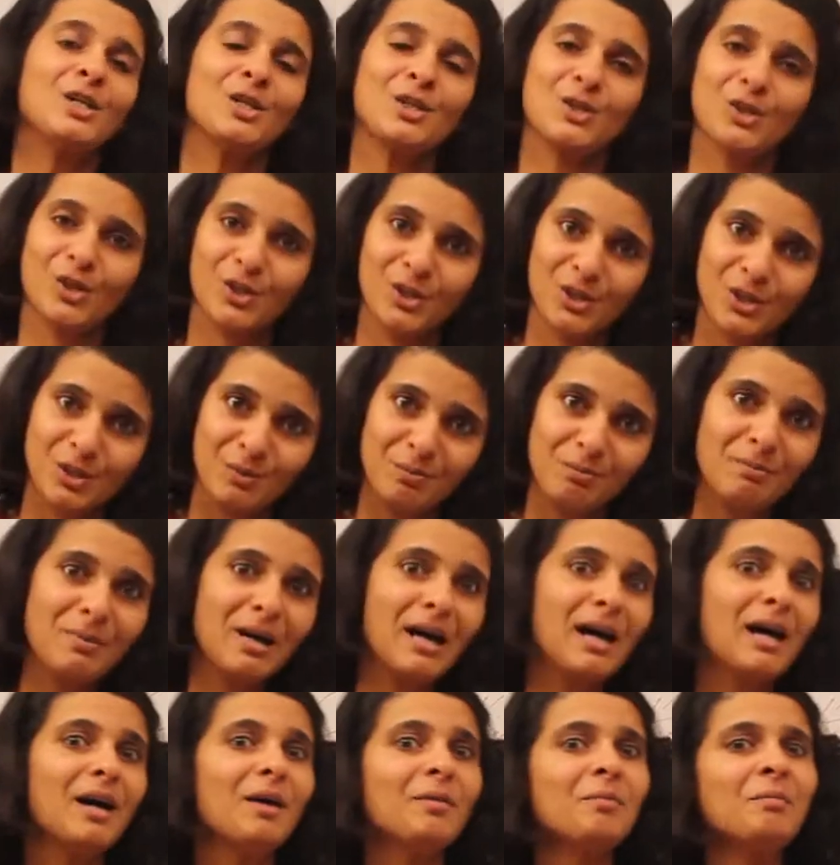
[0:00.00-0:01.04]
talk to your
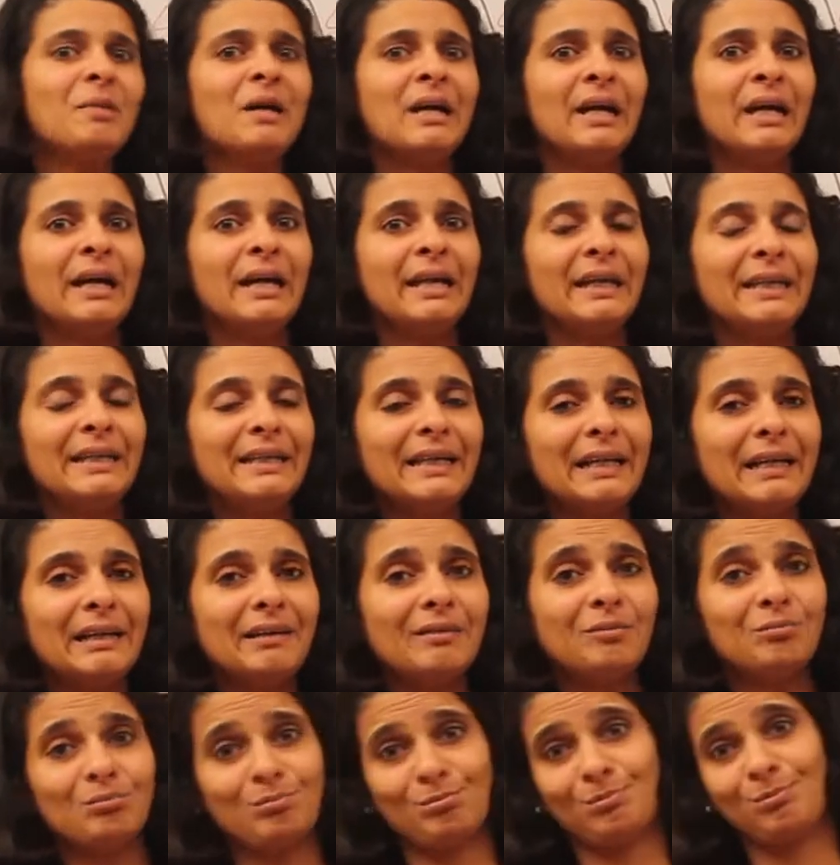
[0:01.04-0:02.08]
mom,
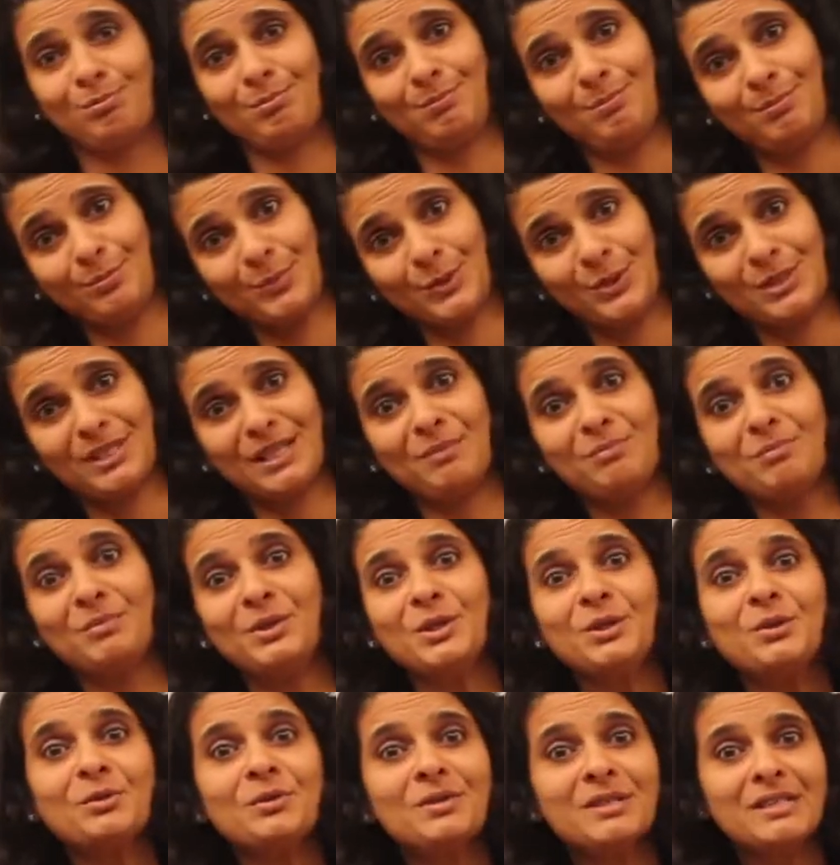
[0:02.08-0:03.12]
yeah, put some
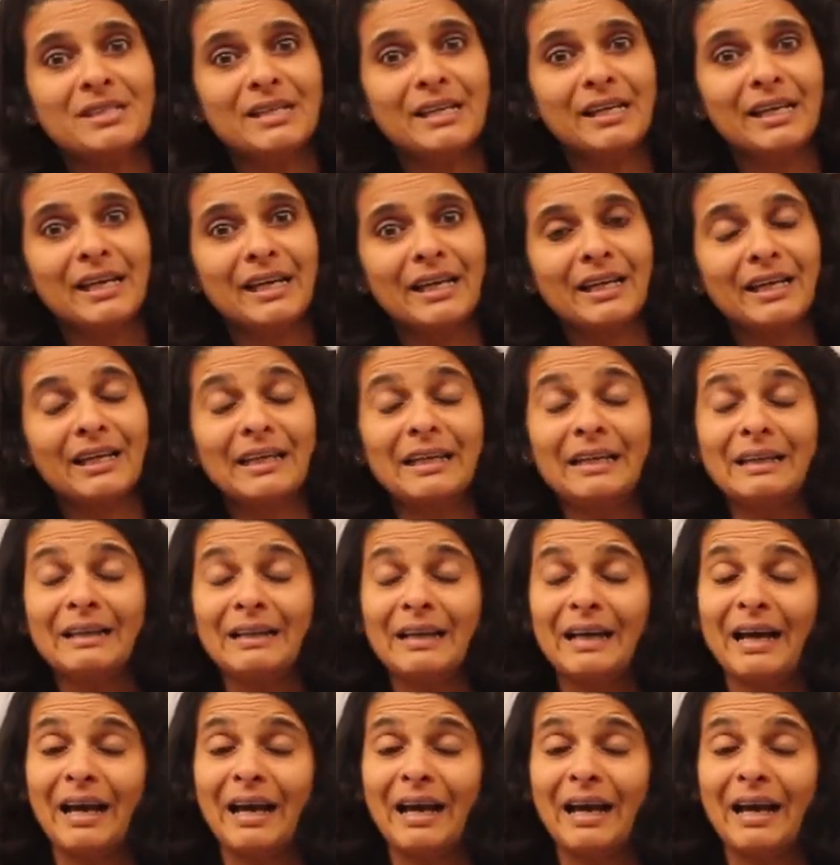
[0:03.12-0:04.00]
music,